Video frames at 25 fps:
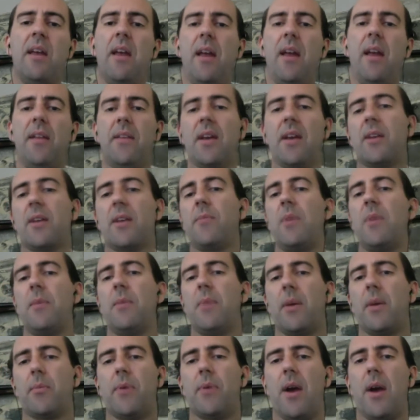And that can be a
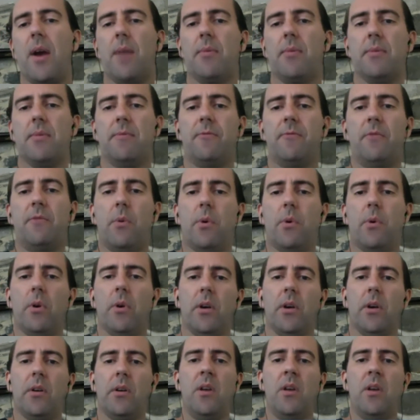big problem
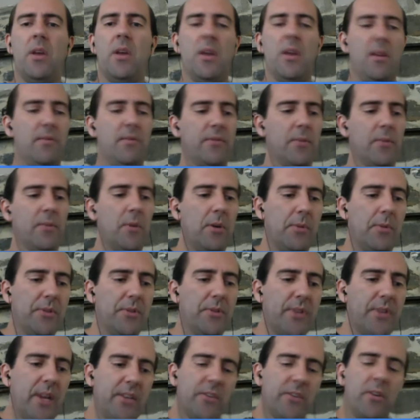for mobile
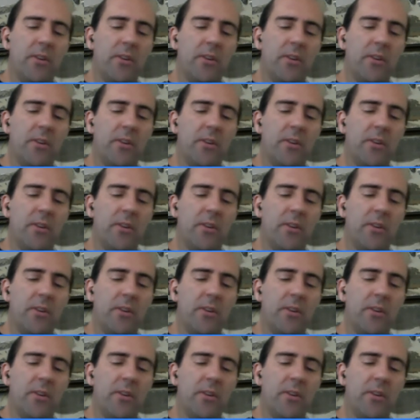sites.